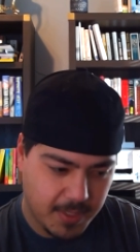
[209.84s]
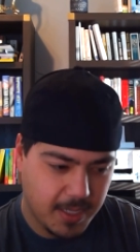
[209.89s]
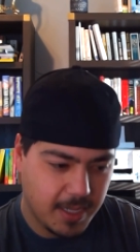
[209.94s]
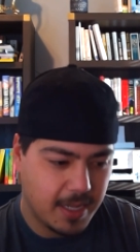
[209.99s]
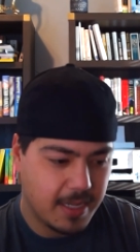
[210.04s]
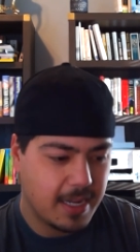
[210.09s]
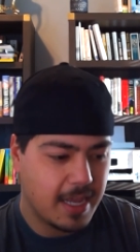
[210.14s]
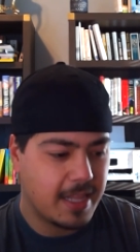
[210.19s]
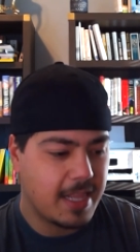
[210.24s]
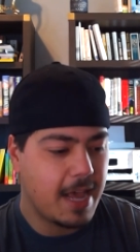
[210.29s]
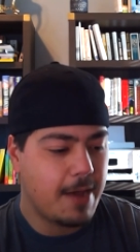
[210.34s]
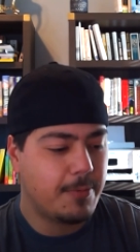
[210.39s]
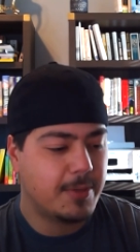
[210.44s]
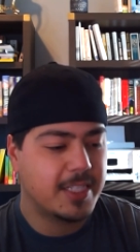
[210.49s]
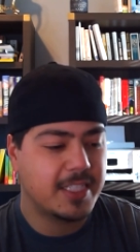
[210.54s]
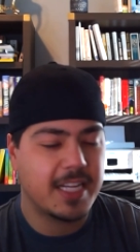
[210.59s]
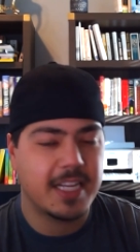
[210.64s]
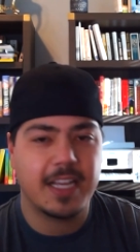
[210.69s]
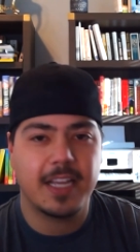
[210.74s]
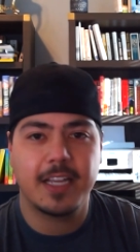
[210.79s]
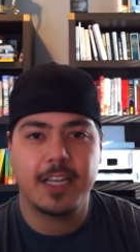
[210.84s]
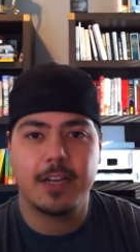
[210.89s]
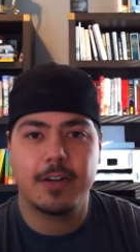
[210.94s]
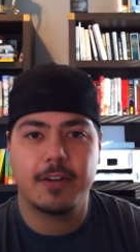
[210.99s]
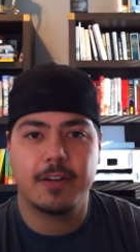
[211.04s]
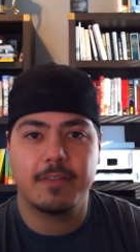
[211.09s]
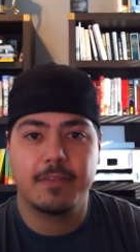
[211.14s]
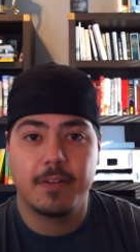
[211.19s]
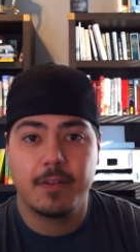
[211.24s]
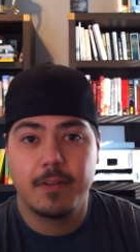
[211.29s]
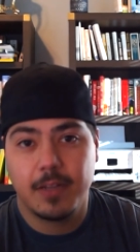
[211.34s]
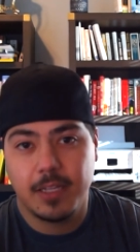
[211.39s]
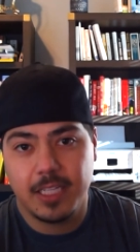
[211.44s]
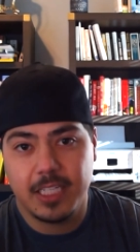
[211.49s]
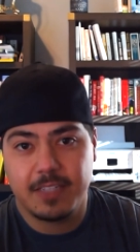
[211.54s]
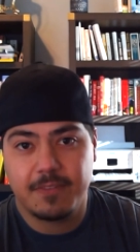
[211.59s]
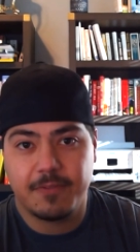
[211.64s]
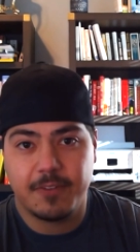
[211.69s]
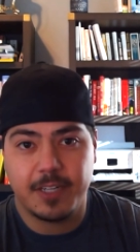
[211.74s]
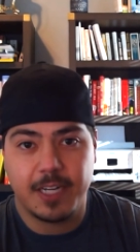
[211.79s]
And now that one's taken care of, at
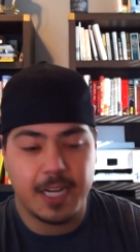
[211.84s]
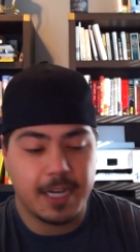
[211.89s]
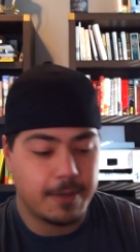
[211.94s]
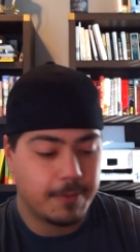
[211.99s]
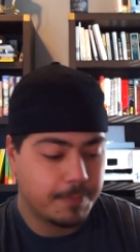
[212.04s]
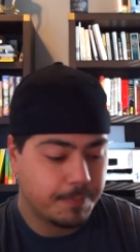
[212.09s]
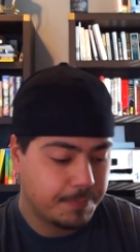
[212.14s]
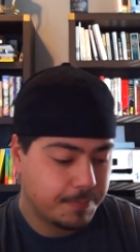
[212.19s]
least for now.